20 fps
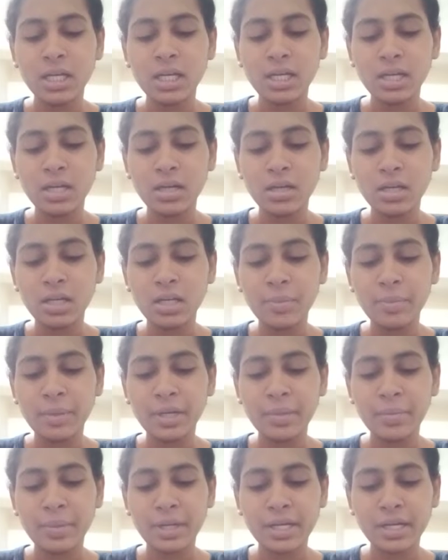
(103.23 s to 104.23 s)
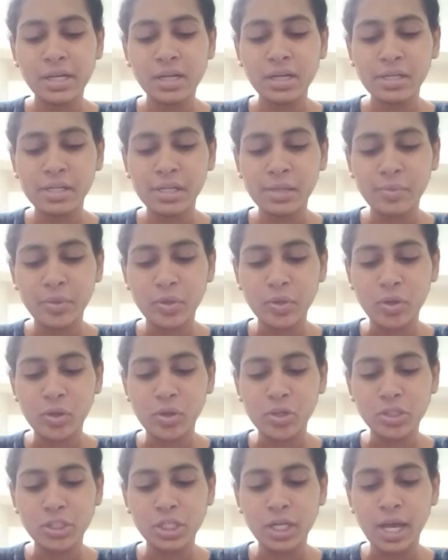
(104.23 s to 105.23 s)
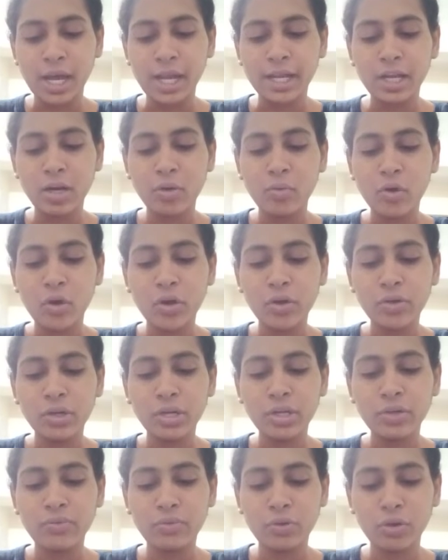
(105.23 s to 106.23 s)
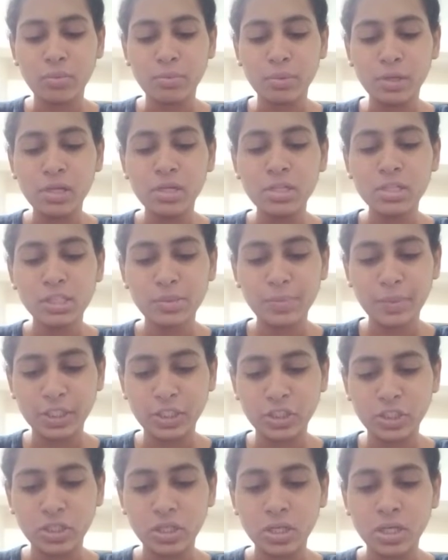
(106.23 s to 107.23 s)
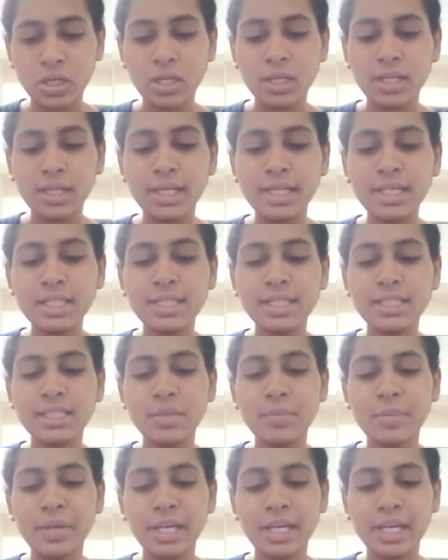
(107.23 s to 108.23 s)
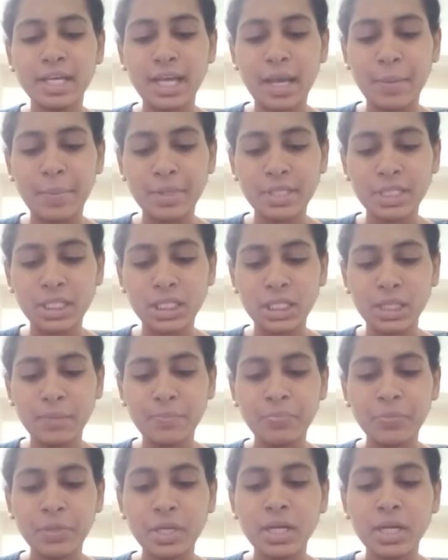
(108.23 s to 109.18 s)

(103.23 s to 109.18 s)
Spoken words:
Limit medical terminology and avoid informal speech. Then decision making capacity.